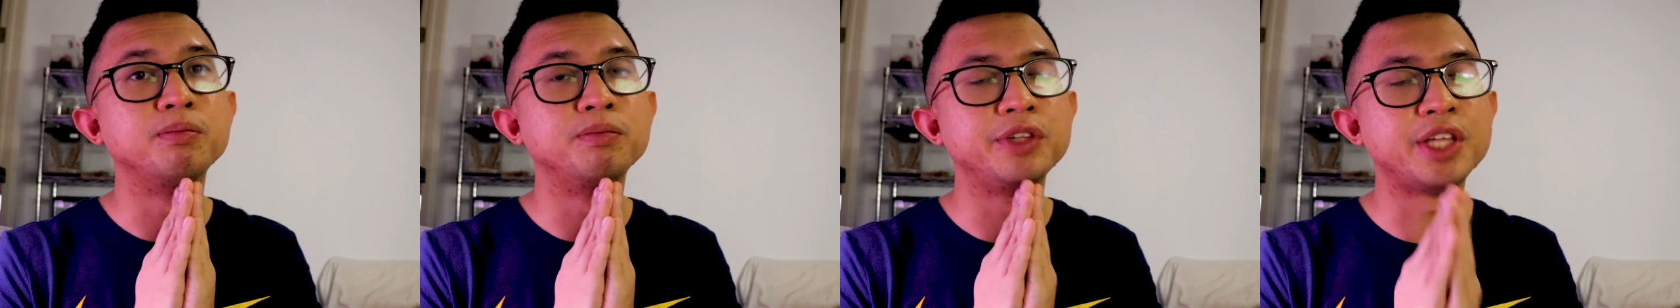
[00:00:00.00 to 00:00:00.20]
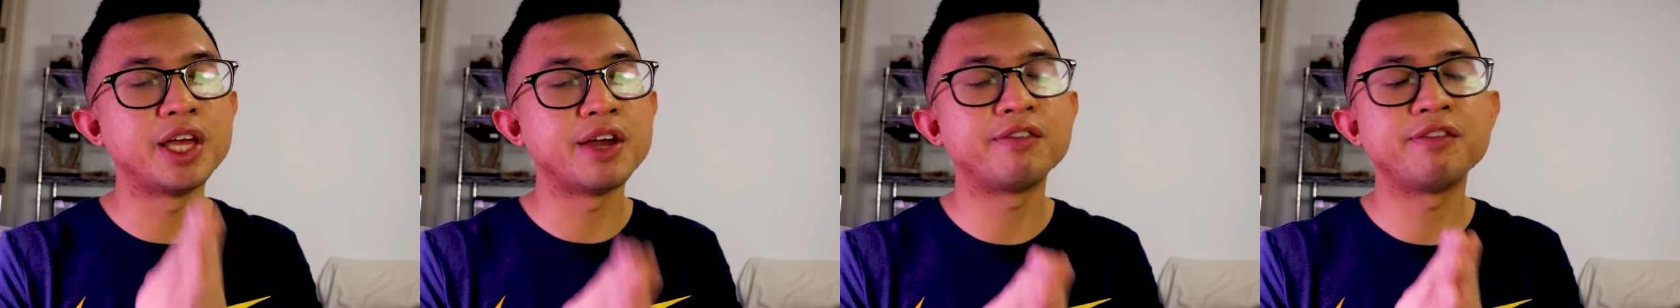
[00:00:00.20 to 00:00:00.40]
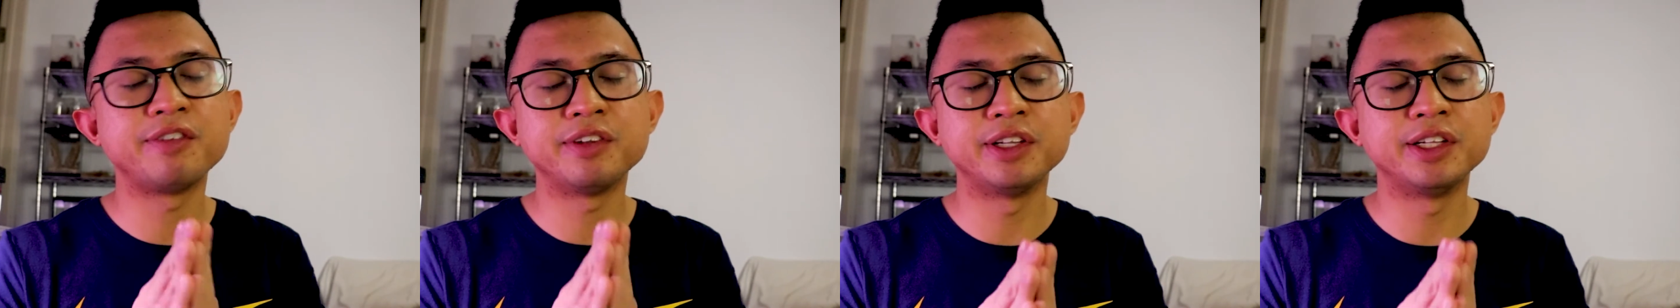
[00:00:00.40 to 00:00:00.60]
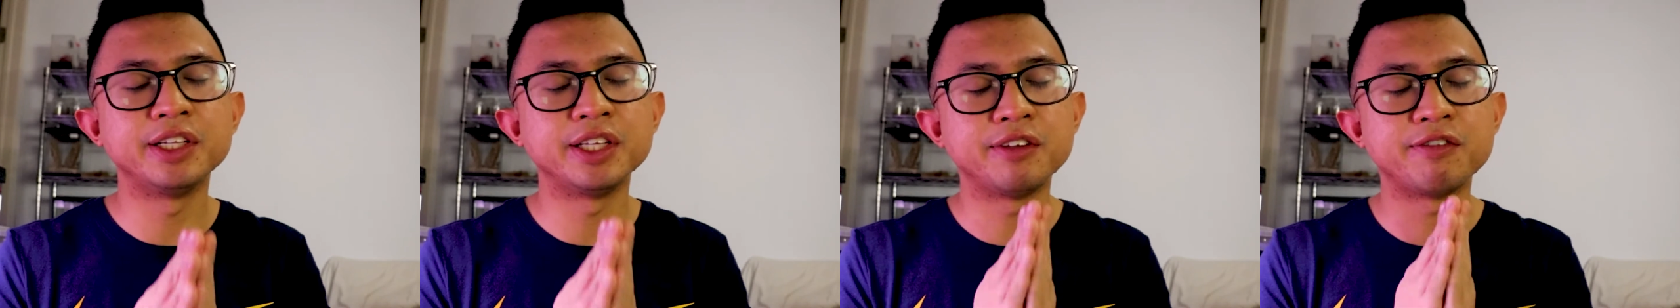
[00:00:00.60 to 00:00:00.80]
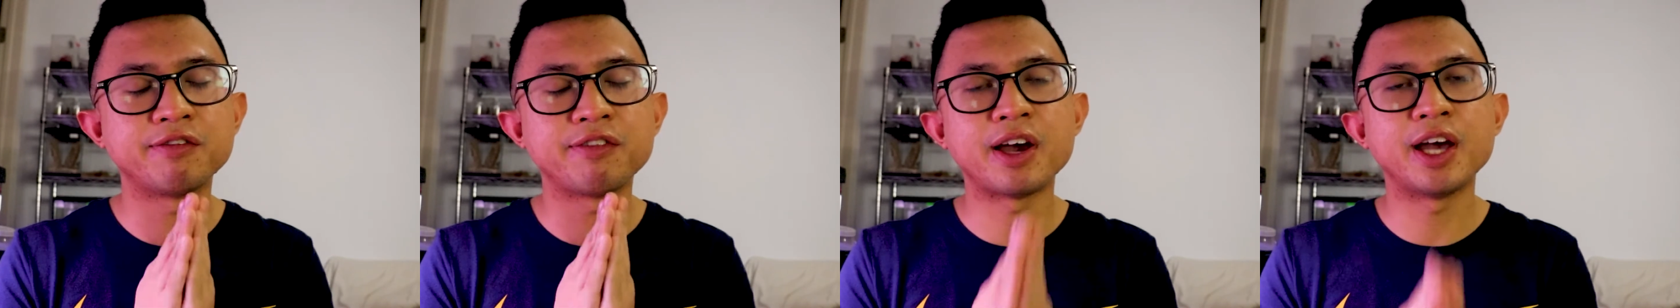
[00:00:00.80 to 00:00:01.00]

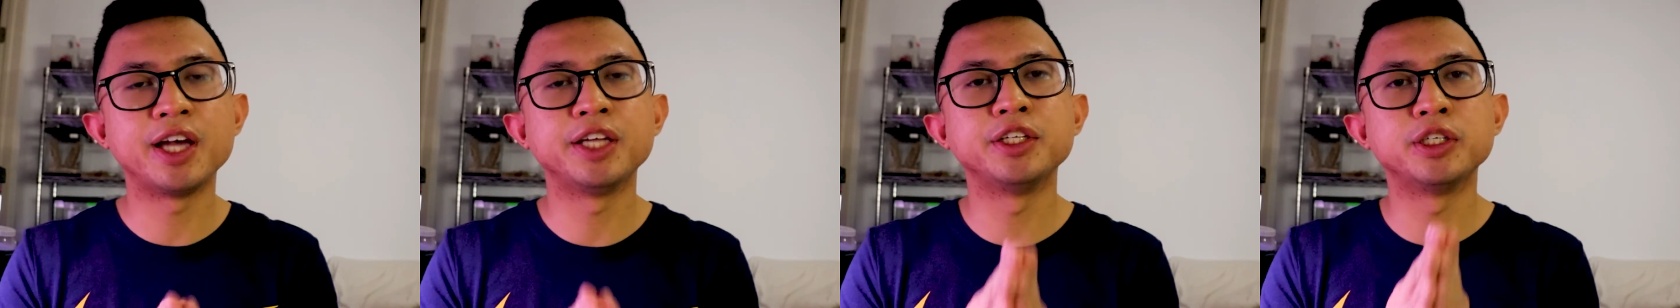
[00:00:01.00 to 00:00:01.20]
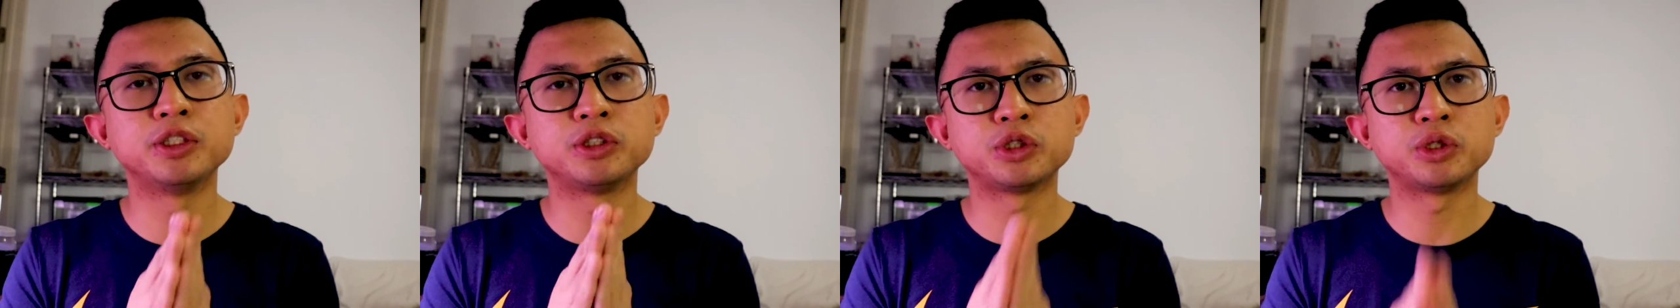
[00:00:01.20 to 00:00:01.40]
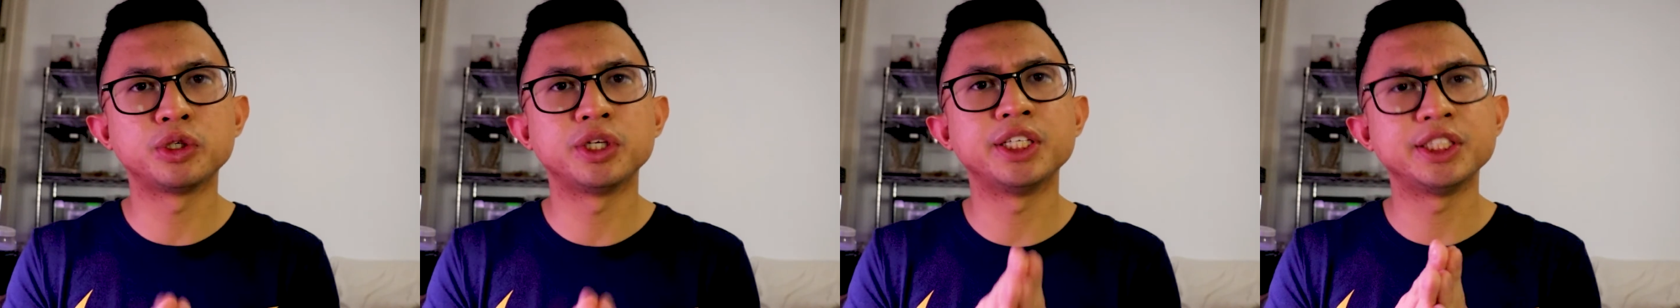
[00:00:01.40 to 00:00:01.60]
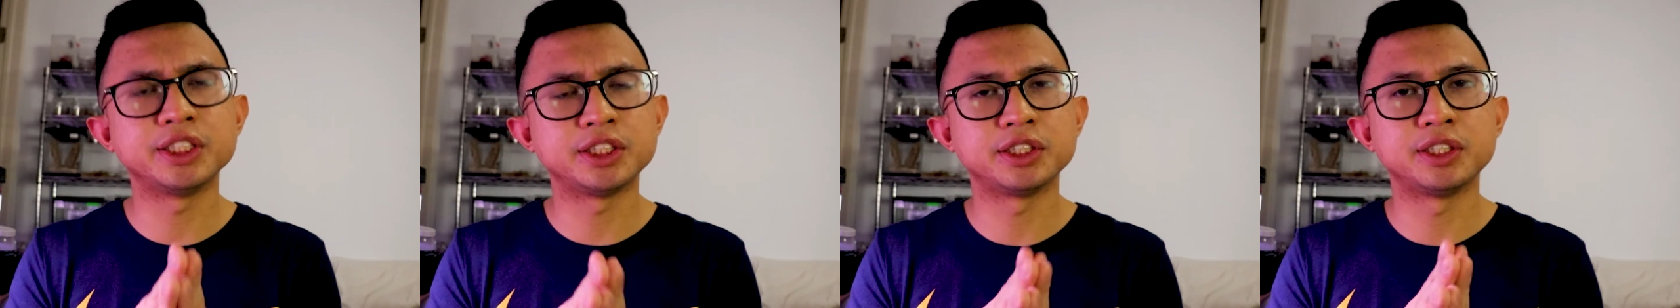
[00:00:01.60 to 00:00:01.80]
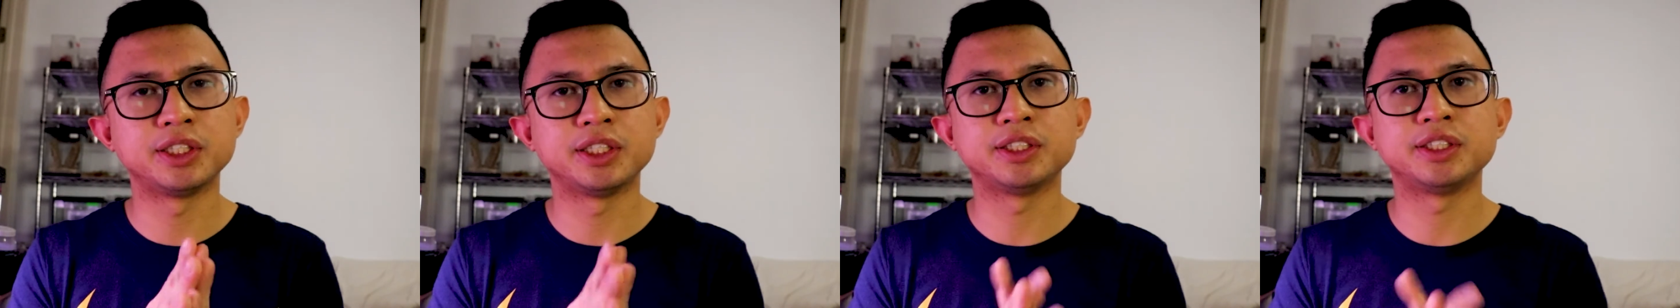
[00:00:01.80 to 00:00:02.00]
definitely find your
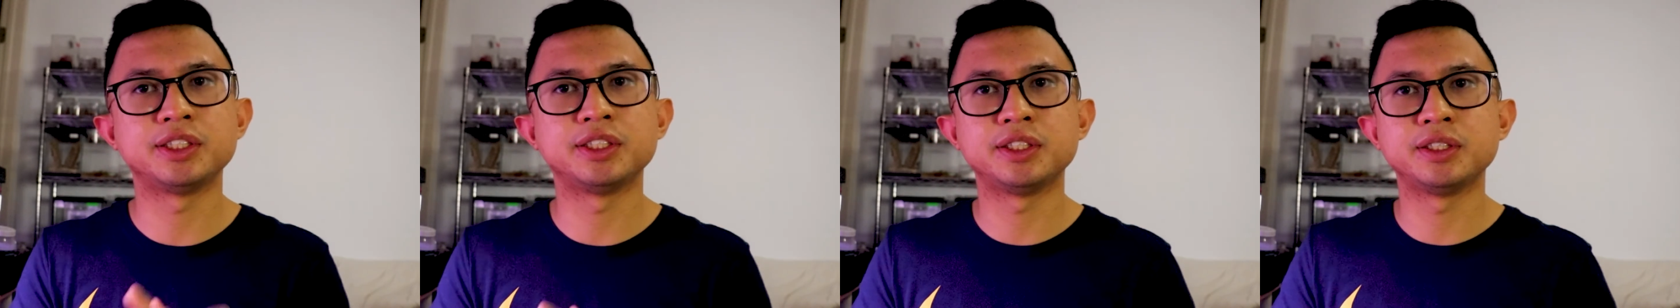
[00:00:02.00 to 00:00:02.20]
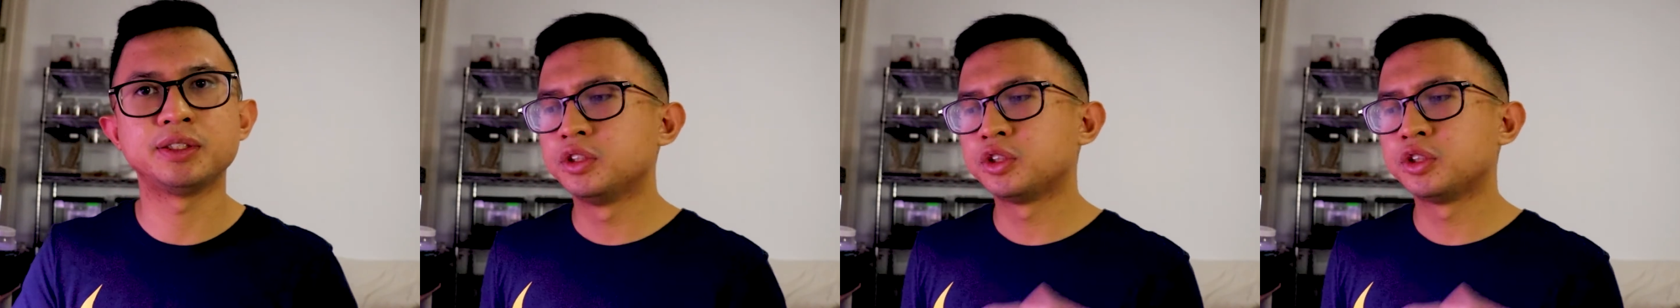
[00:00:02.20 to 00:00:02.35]
tarantulas.